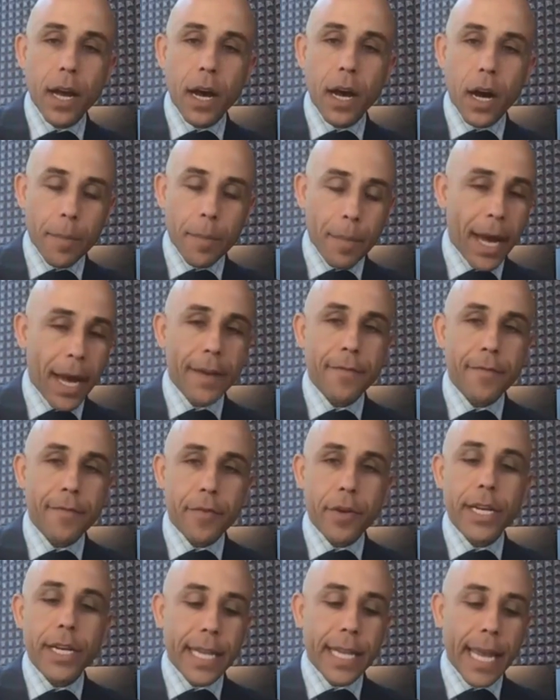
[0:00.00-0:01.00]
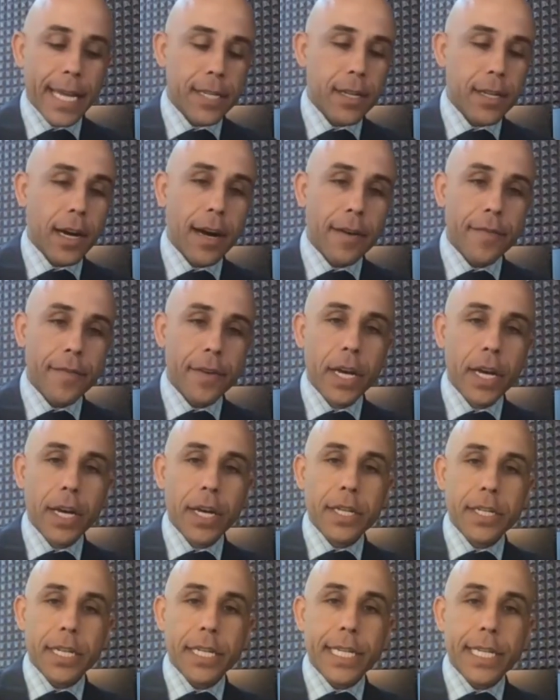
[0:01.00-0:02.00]
on my free days off
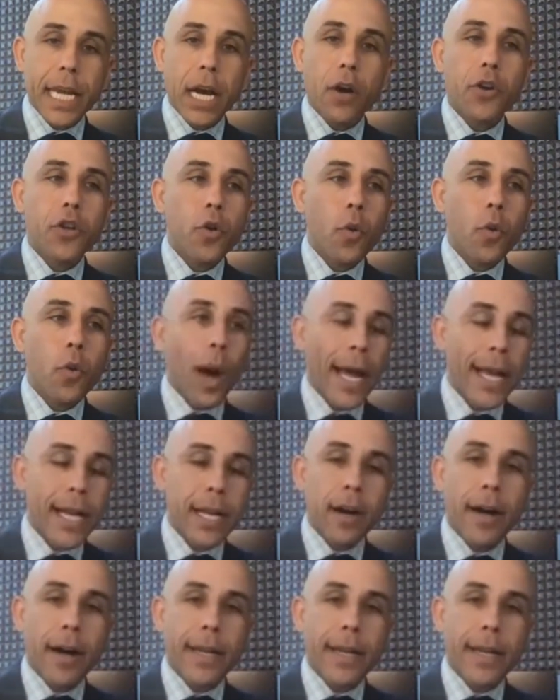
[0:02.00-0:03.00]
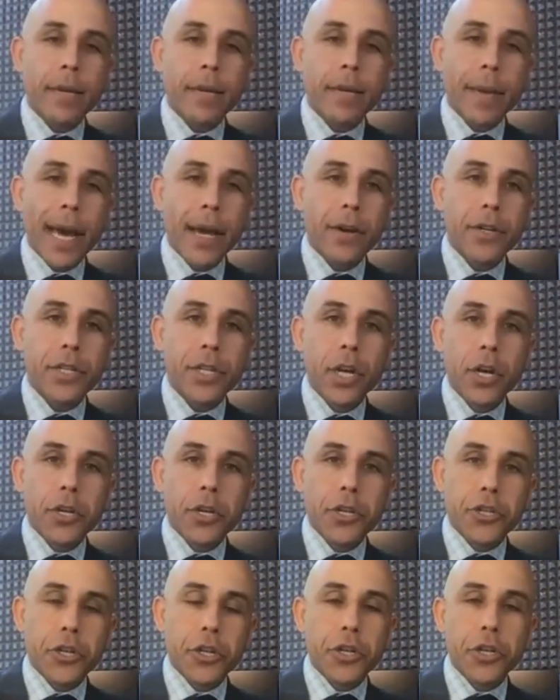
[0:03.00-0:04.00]
to tell you why content matters,
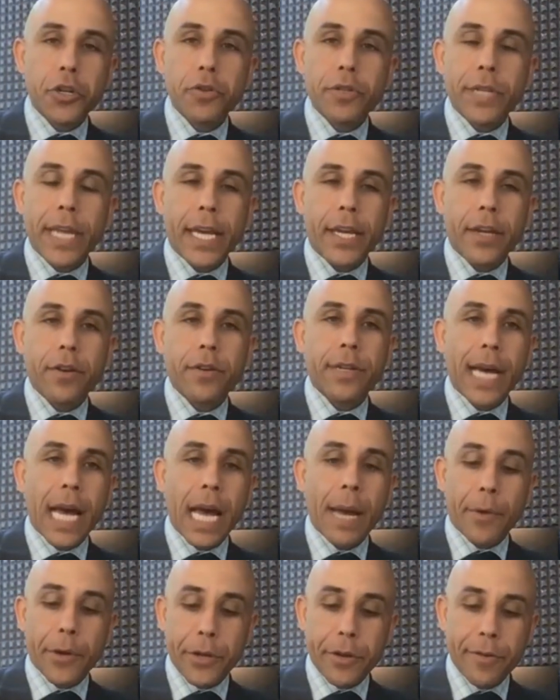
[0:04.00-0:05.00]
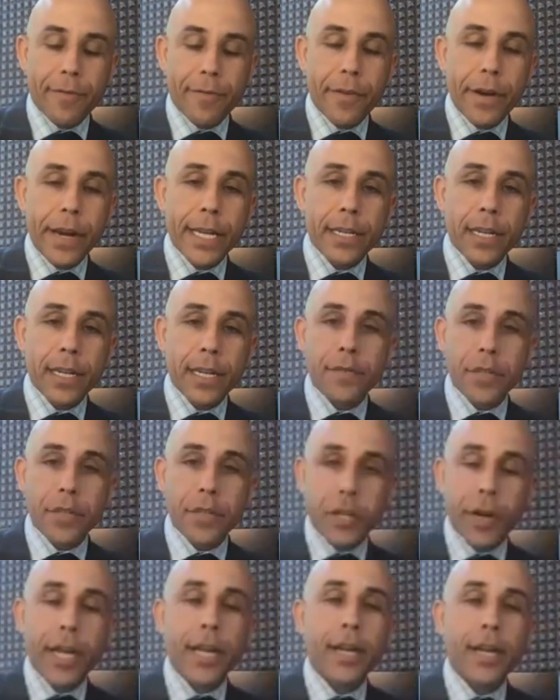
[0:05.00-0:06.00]
shouldn't you take your time on your free days off to
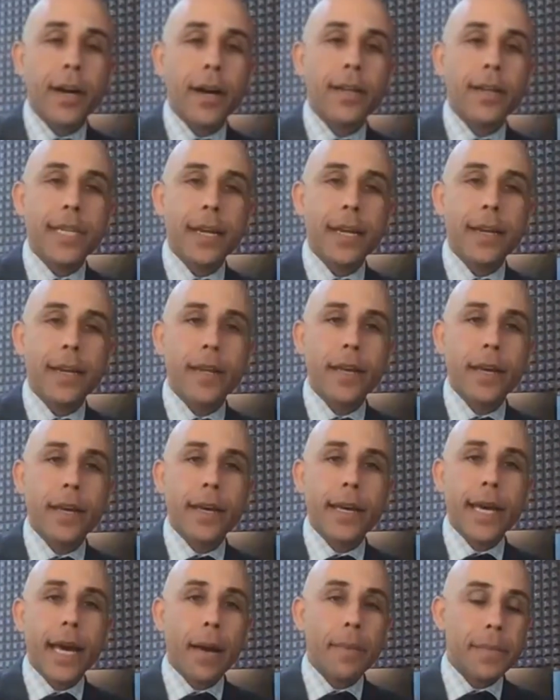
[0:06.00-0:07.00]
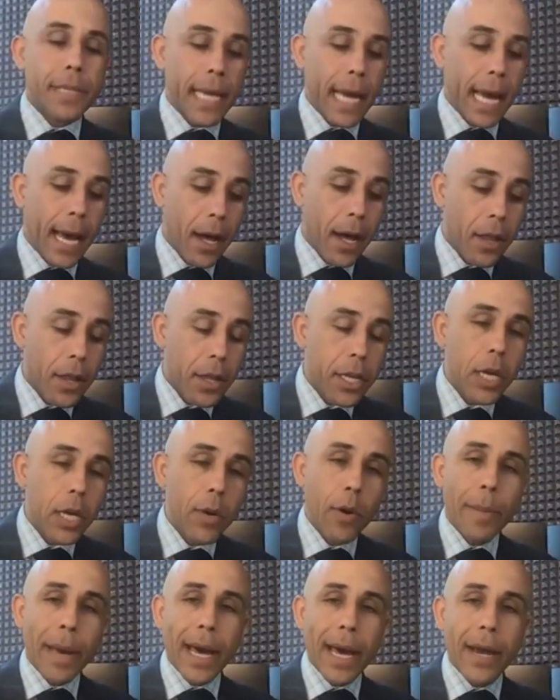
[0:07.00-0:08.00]
create content? I'm telling you
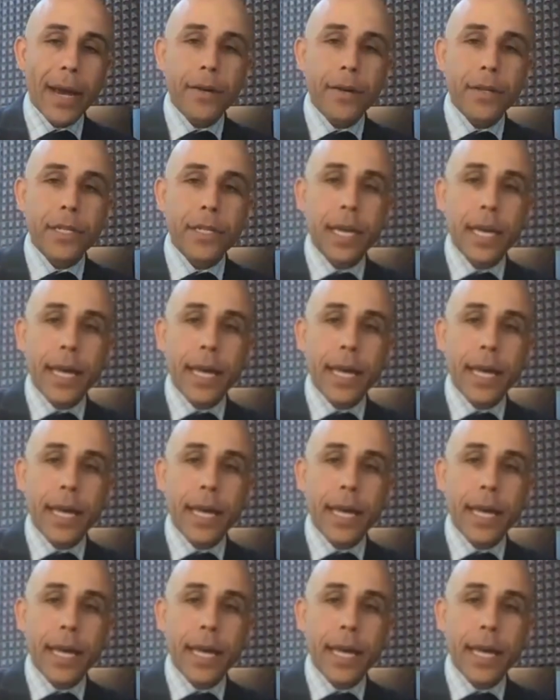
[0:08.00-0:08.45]
it matters.